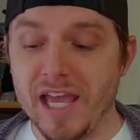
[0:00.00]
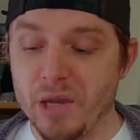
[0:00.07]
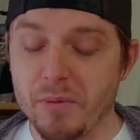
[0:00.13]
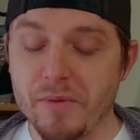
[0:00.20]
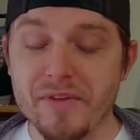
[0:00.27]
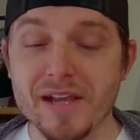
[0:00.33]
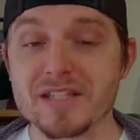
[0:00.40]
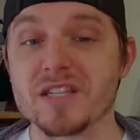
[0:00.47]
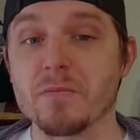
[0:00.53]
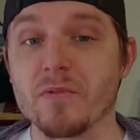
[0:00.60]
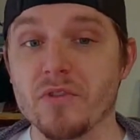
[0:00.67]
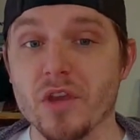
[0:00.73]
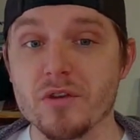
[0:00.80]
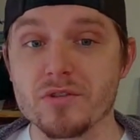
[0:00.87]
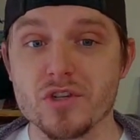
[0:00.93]
And we've got some
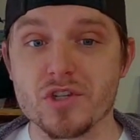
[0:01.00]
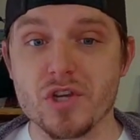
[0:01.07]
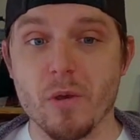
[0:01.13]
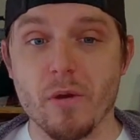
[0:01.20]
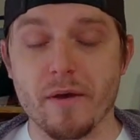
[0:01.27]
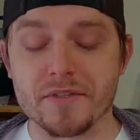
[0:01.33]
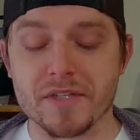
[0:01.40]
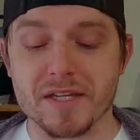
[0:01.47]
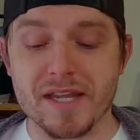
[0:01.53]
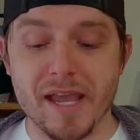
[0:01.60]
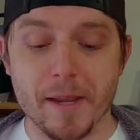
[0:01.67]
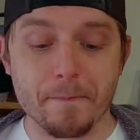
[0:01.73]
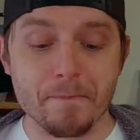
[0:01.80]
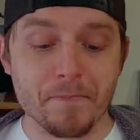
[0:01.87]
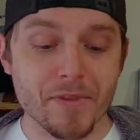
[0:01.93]
of those to show off
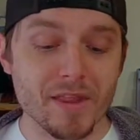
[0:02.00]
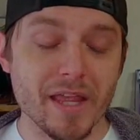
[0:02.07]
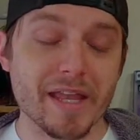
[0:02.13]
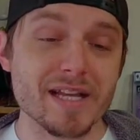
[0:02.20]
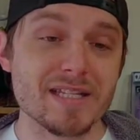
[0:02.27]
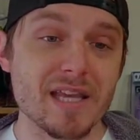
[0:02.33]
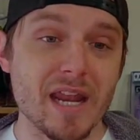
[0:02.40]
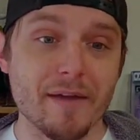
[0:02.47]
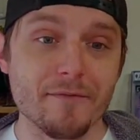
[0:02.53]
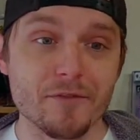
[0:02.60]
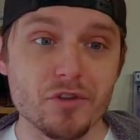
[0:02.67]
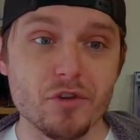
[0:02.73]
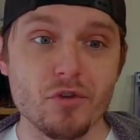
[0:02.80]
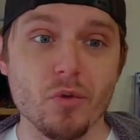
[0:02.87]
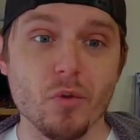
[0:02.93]
today. Like I said, I have
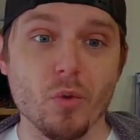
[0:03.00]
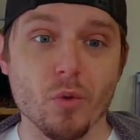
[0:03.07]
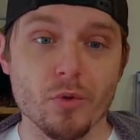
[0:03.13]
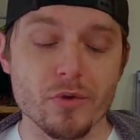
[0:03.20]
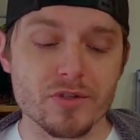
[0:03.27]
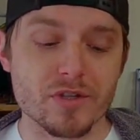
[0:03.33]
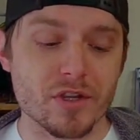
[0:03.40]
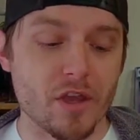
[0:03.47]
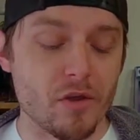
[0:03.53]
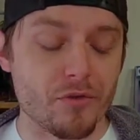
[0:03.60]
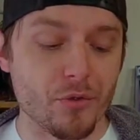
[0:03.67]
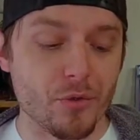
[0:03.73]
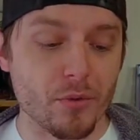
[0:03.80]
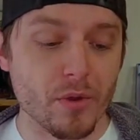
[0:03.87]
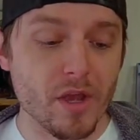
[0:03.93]
two orders to go
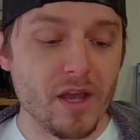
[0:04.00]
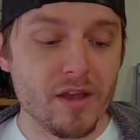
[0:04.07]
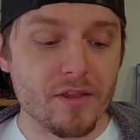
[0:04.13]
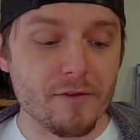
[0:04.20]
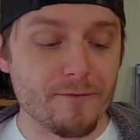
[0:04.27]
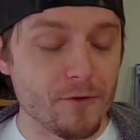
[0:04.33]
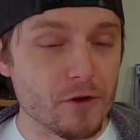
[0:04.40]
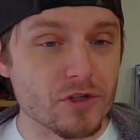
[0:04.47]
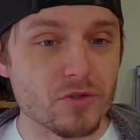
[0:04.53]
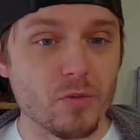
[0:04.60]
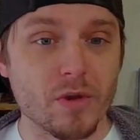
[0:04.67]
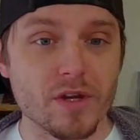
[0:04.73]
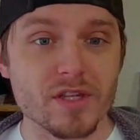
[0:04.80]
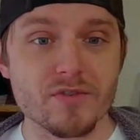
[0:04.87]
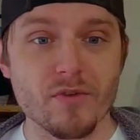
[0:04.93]
through. The first
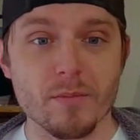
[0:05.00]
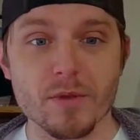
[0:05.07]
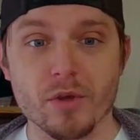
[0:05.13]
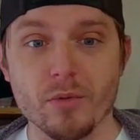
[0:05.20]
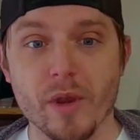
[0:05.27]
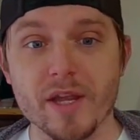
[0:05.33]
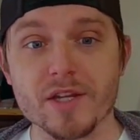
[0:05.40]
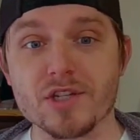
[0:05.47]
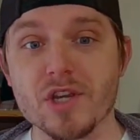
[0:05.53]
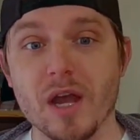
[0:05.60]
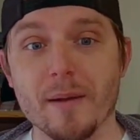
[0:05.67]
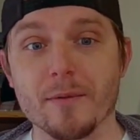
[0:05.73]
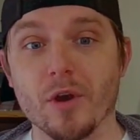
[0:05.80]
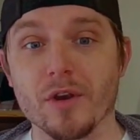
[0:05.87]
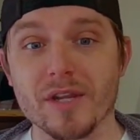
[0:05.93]
one is from a great
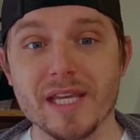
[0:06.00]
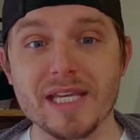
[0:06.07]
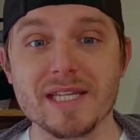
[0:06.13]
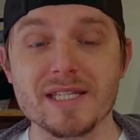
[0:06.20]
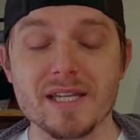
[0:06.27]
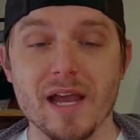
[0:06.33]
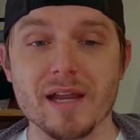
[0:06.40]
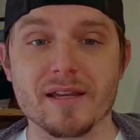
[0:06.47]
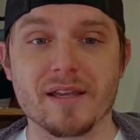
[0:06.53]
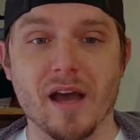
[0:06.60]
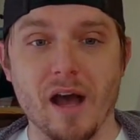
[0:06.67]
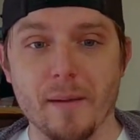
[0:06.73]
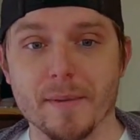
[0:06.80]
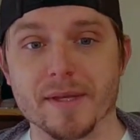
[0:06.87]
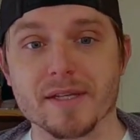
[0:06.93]
shop called Eastside
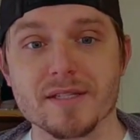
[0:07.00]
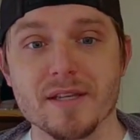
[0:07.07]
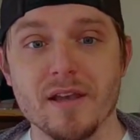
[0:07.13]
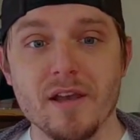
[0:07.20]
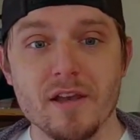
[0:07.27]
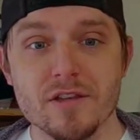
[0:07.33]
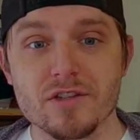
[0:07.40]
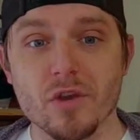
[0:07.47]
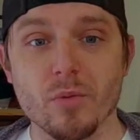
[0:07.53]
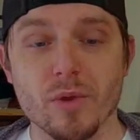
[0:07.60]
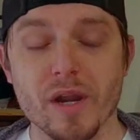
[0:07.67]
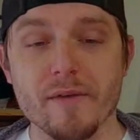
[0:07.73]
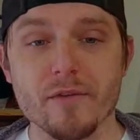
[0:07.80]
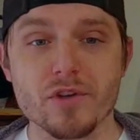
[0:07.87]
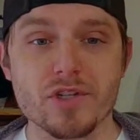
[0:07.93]
Comics. So
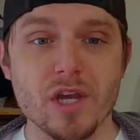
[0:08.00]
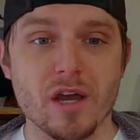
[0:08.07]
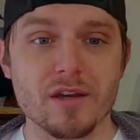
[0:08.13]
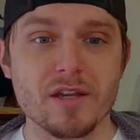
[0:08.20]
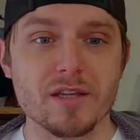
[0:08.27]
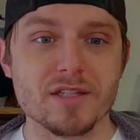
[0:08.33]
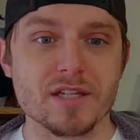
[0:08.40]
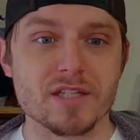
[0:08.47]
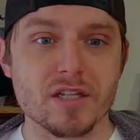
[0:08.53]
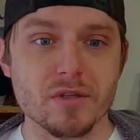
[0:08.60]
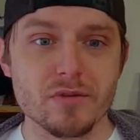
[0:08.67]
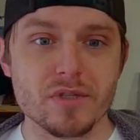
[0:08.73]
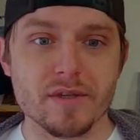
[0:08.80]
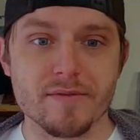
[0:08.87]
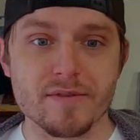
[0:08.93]
whenever John does
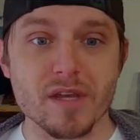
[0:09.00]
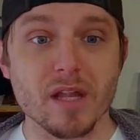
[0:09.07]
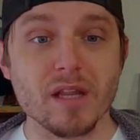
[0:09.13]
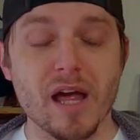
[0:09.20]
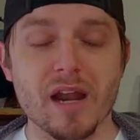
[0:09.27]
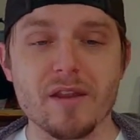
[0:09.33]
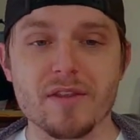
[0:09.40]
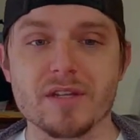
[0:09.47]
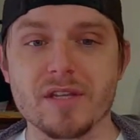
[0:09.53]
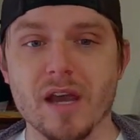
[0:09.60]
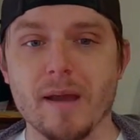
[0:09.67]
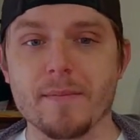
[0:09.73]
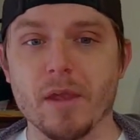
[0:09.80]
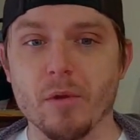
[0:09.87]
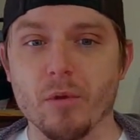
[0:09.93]
exclusives, a lot of the
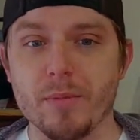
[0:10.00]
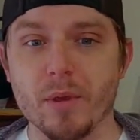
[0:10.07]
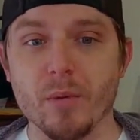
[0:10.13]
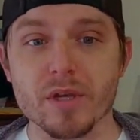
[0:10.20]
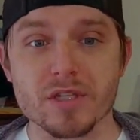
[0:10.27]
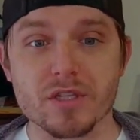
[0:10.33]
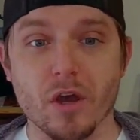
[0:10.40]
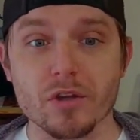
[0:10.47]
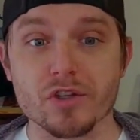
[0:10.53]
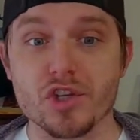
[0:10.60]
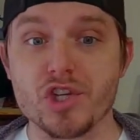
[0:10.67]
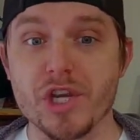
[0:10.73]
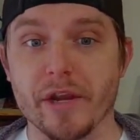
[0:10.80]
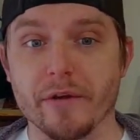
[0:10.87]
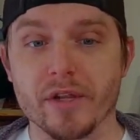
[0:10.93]
time there will be what's called
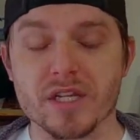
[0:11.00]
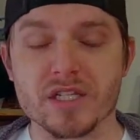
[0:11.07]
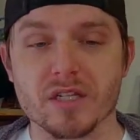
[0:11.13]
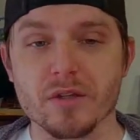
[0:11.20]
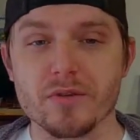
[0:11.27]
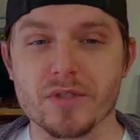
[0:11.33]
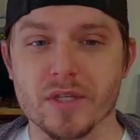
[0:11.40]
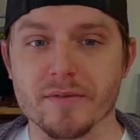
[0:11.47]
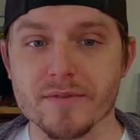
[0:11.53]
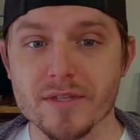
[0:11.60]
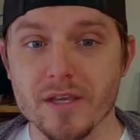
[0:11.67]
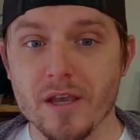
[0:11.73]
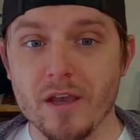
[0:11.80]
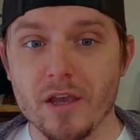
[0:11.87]
shared exclusives.